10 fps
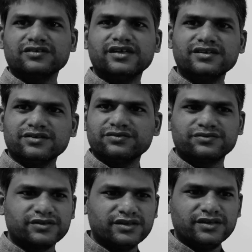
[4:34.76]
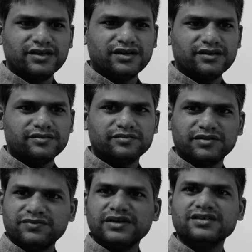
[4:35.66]
kind of
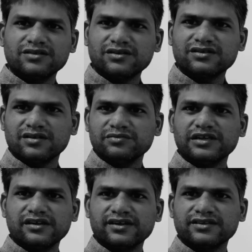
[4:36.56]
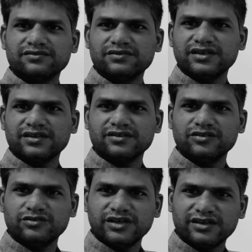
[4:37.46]
device or something like that, where
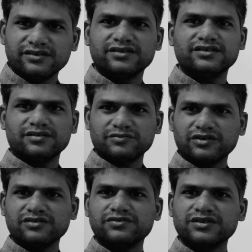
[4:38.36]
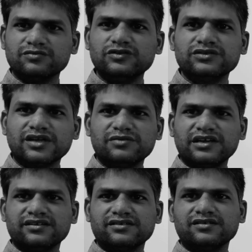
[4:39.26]
you need some sort of a smooth
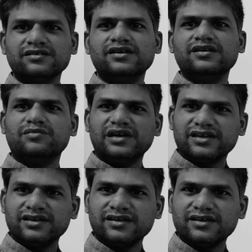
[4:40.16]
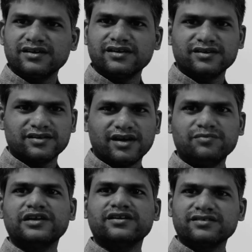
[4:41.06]
application, multi
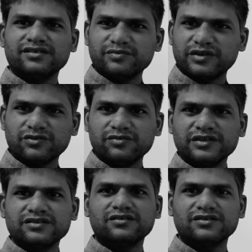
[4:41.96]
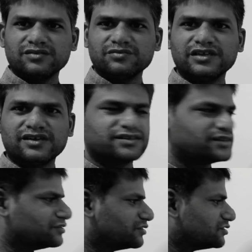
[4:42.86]
application performance or something like
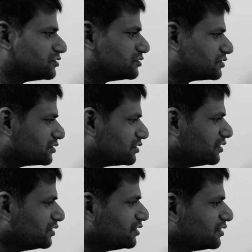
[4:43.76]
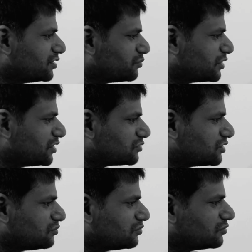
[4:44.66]
that, you can choose the
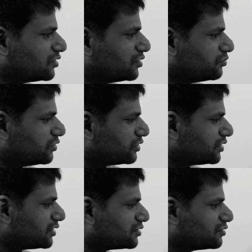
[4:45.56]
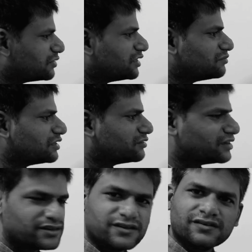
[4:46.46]
preemption model as a preemptive
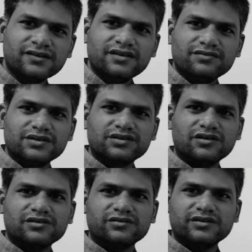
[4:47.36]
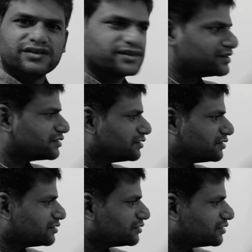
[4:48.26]
kernel, which also indicates
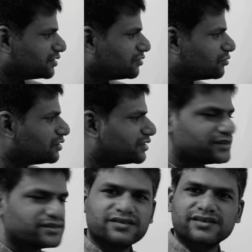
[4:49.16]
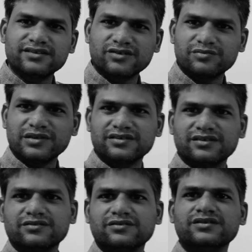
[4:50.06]
a low latency desktop as
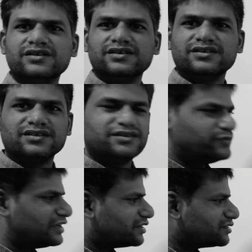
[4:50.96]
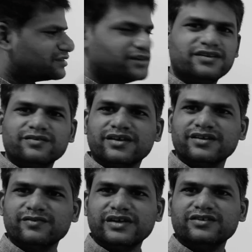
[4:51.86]
such. So whereas
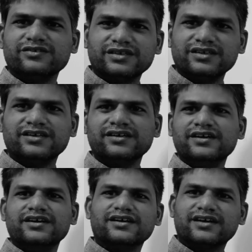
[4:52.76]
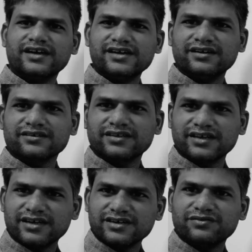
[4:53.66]
when you see the guide, they
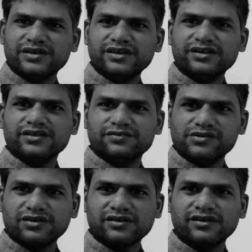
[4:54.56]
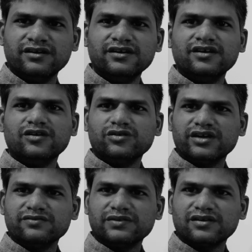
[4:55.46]
kind of hint if you are
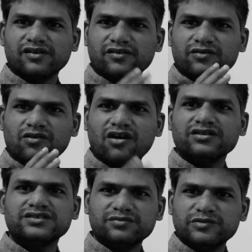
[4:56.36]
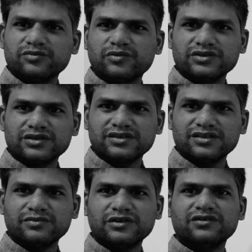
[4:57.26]
looking for raw CPU
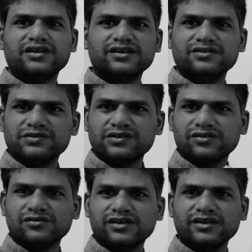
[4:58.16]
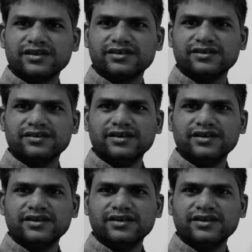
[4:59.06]
processing power, and if you are looking at